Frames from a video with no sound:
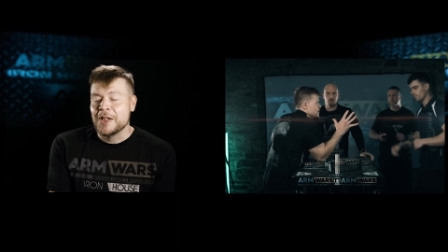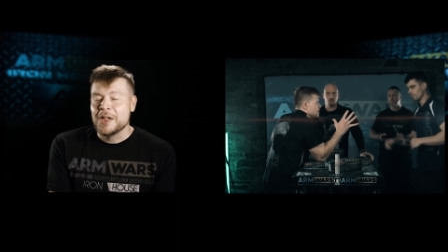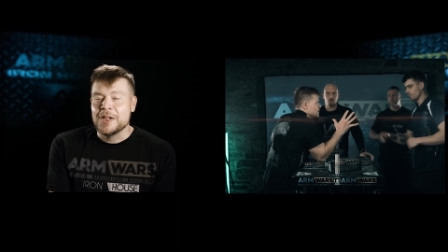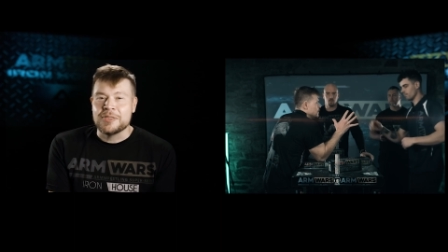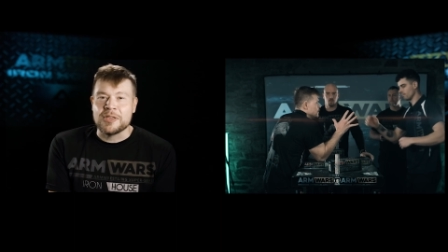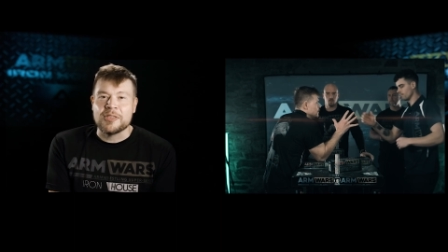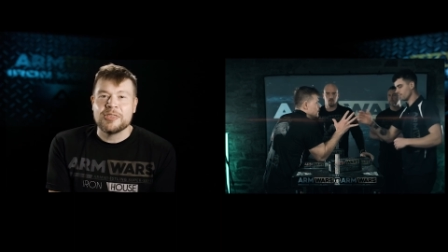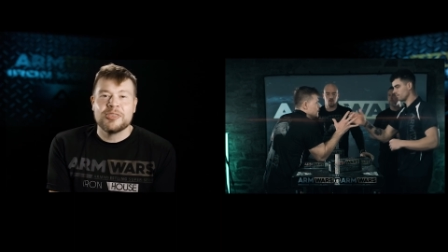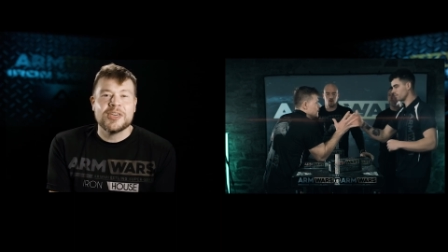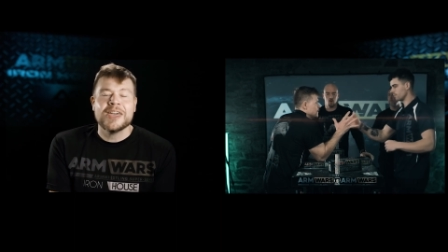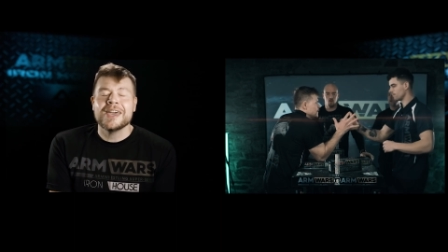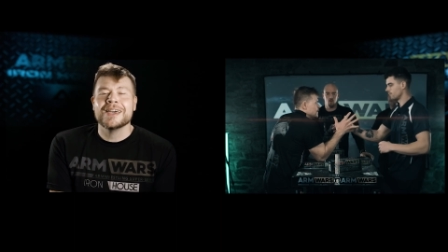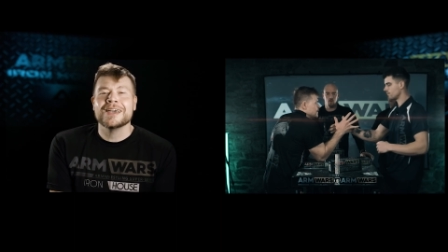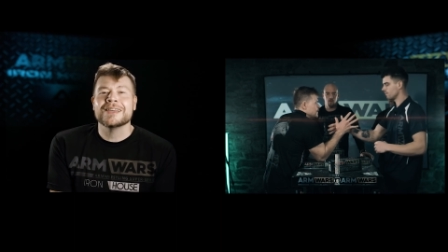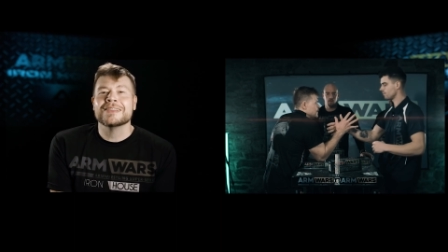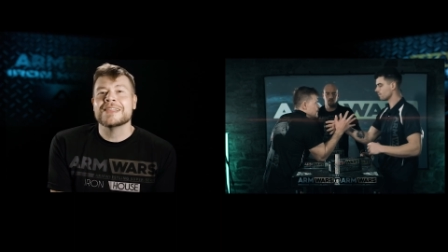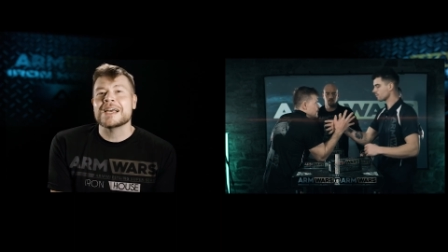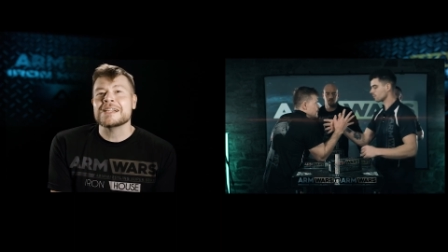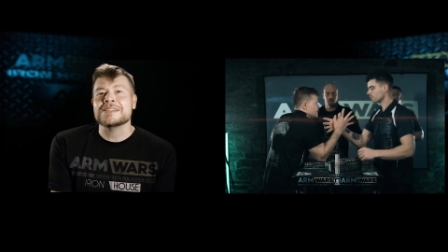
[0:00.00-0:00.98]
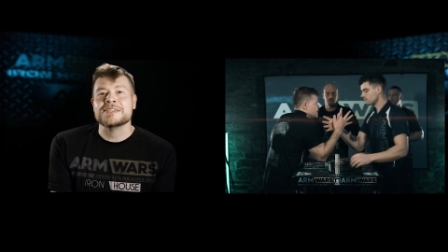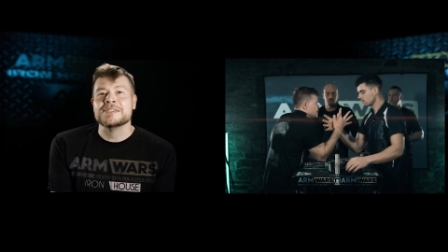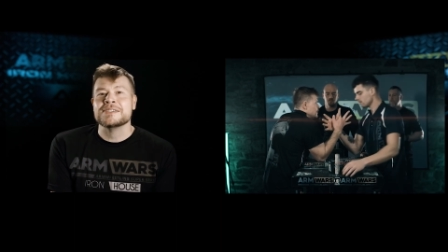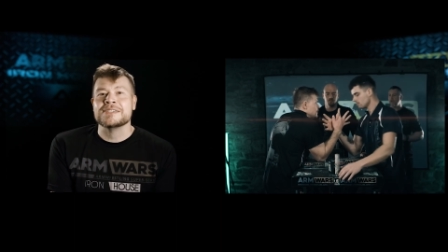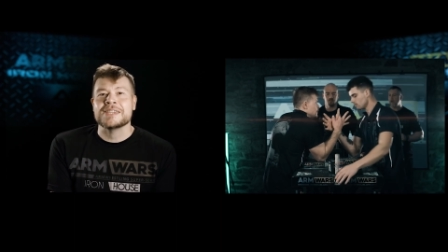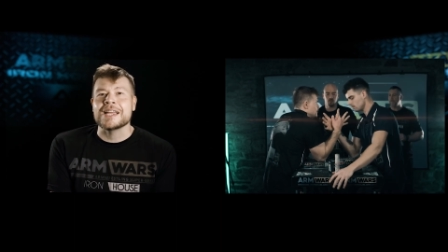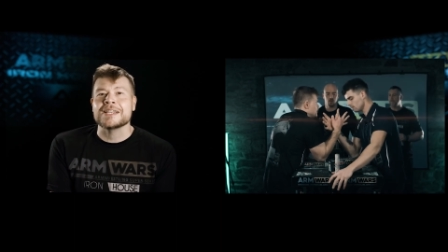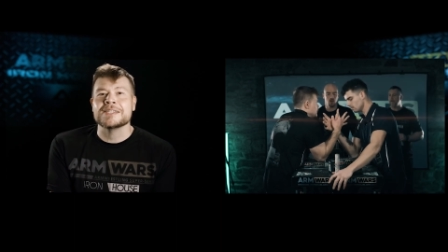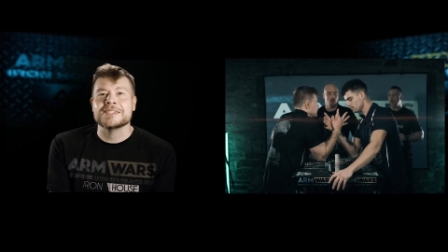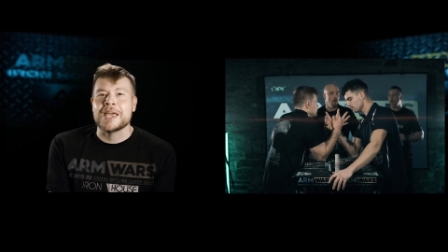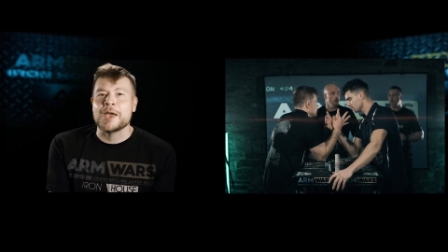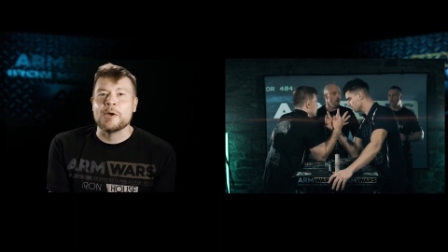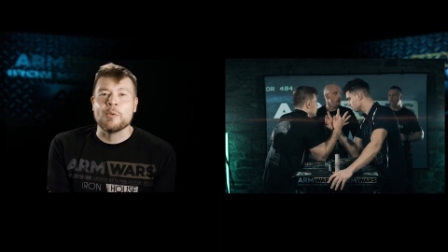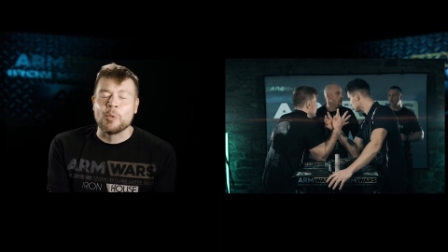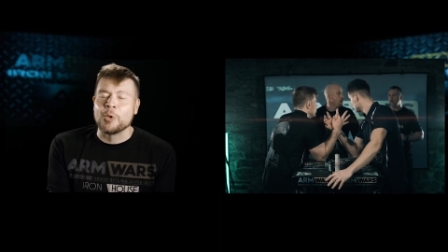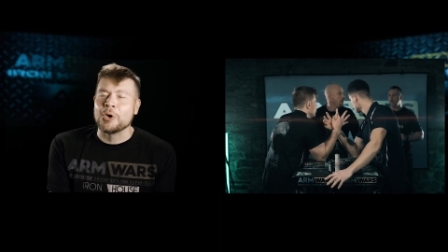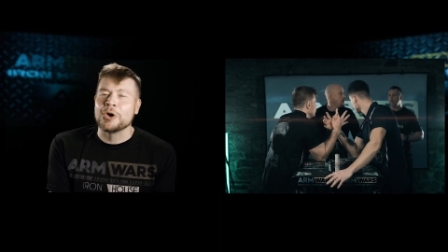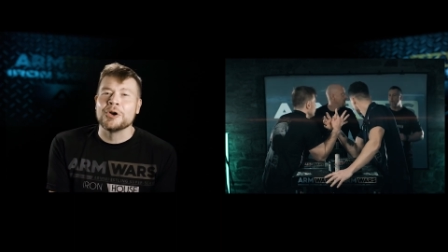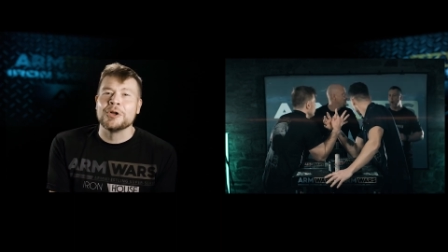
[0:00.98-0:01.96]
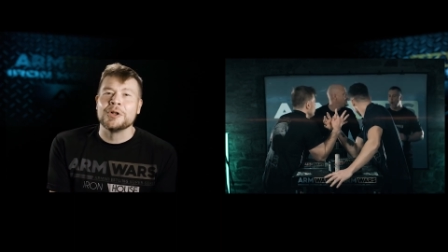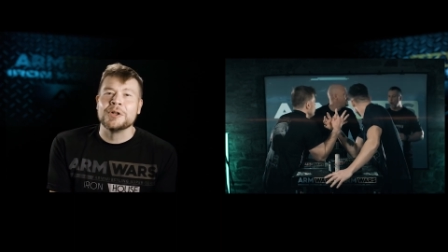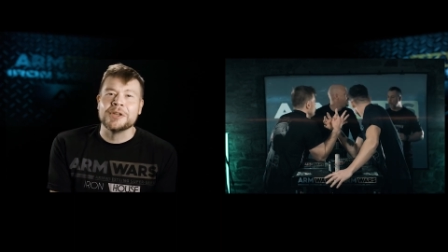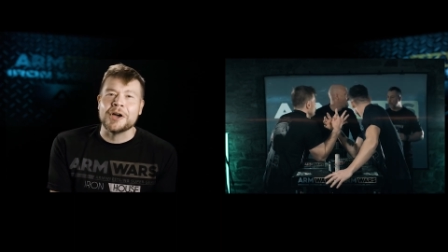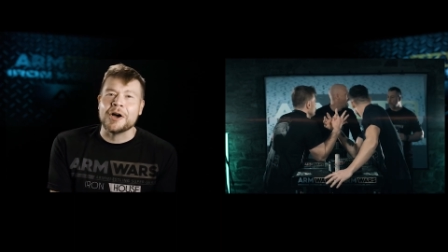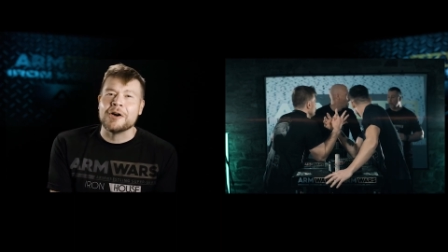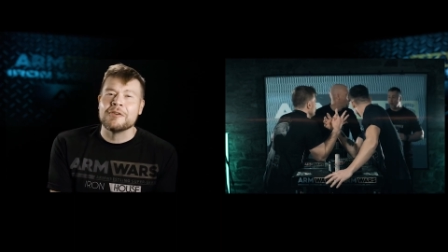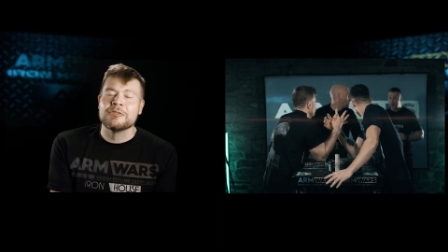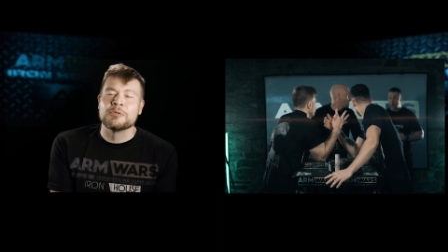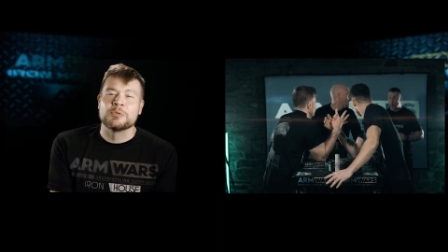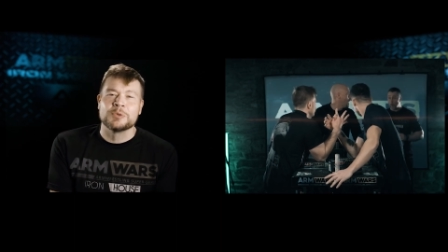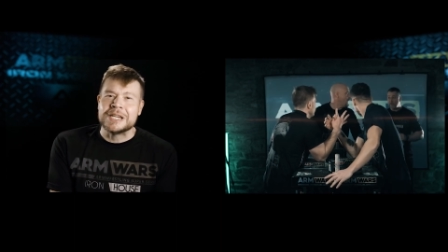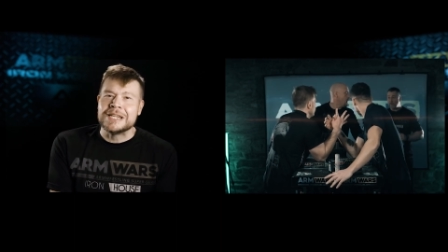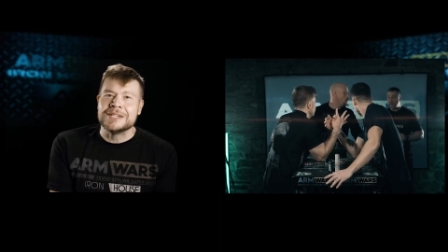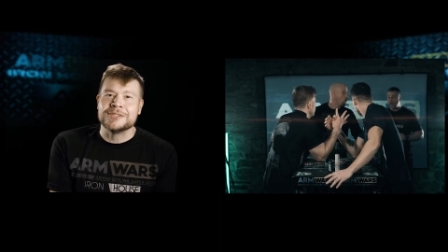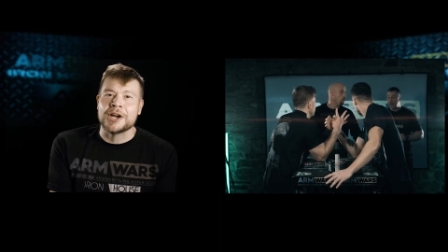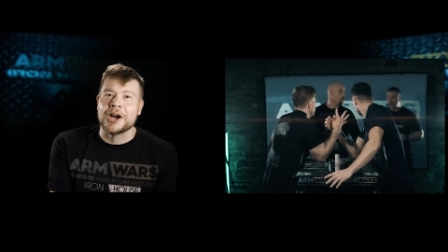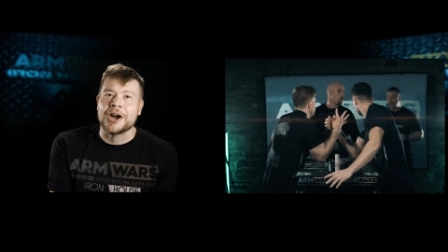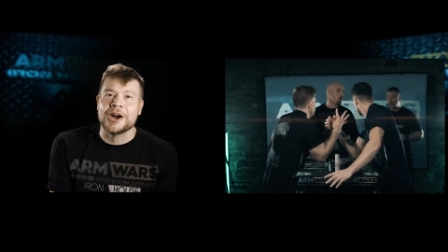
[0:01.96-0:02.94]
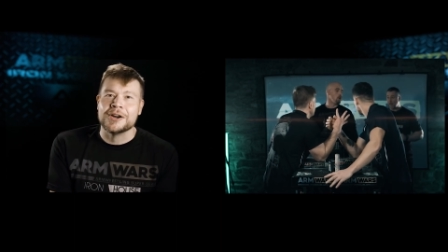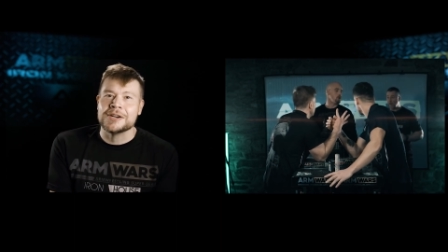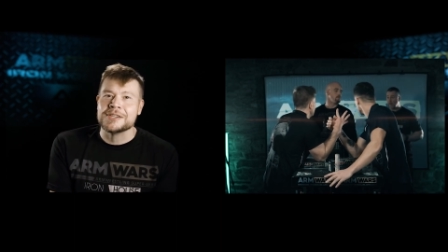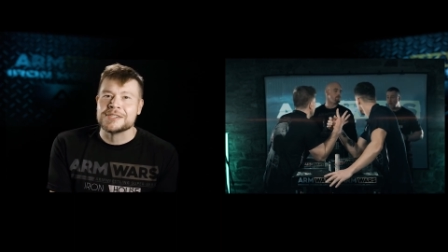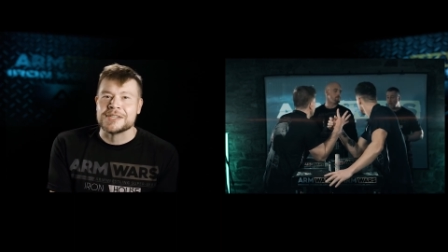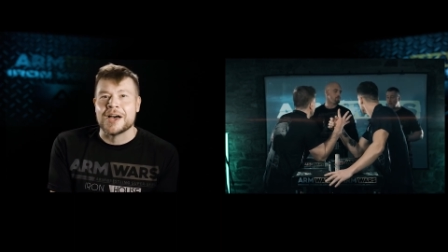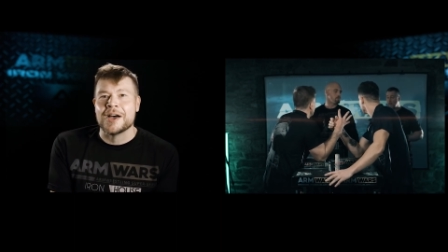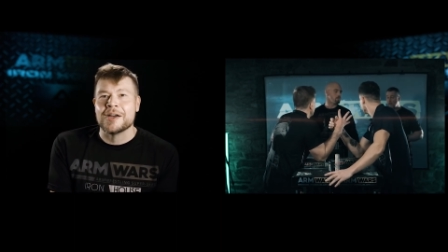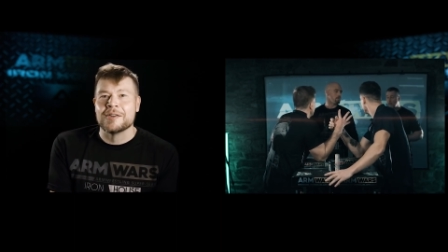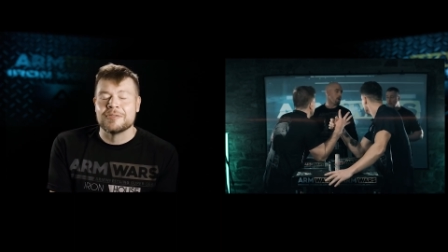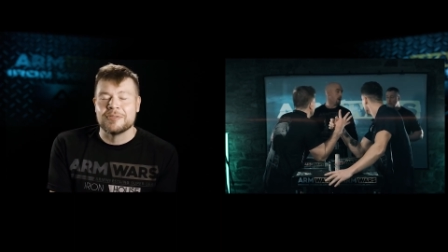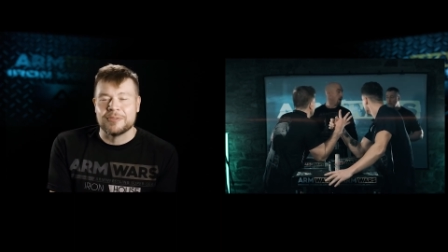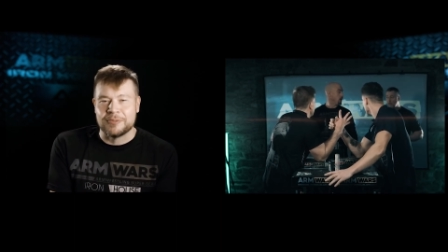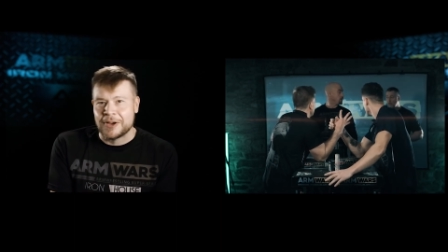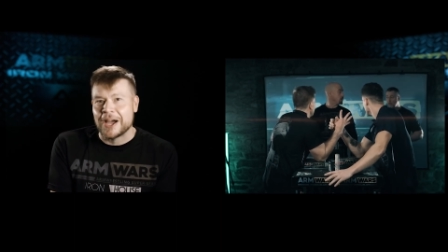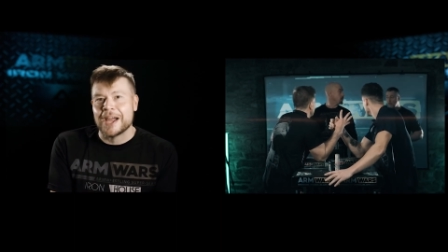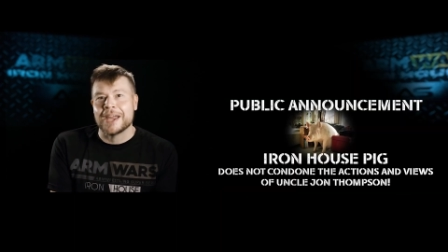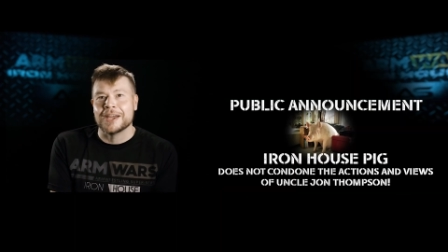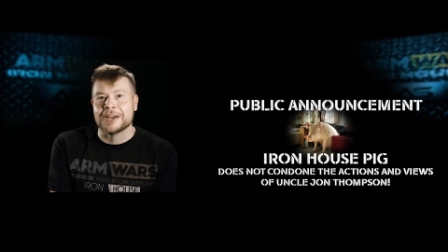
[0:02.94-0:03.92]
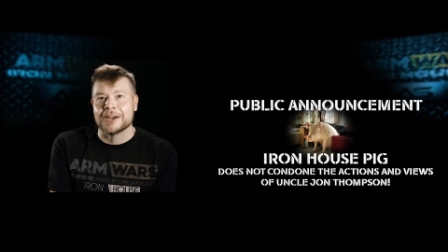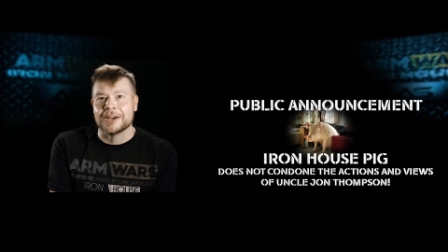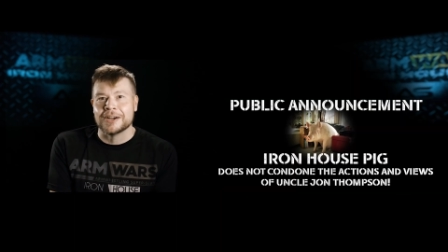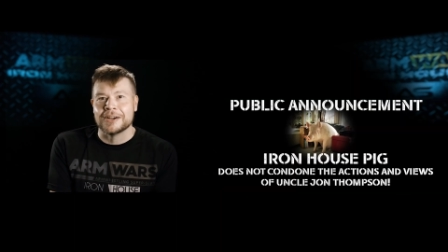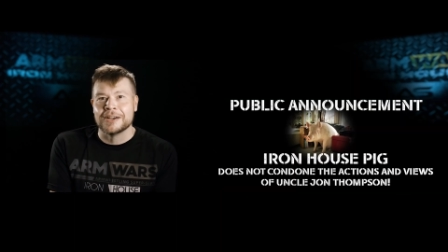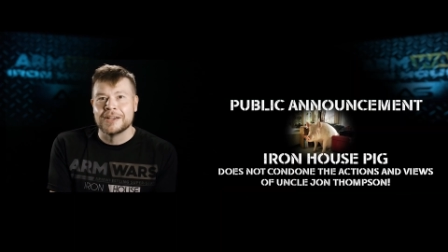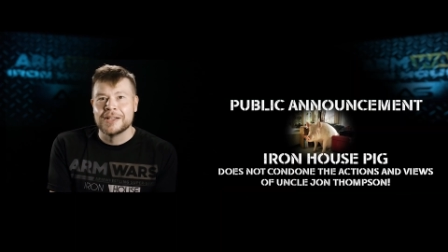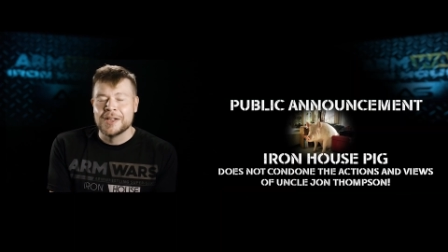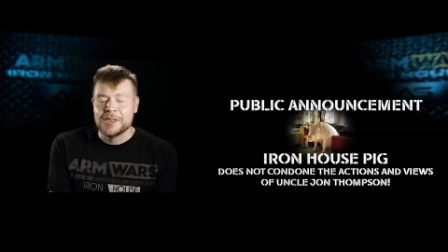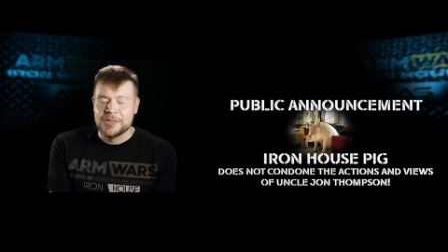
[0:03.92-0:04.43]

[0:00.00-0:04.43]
The thing that set a world of on fire.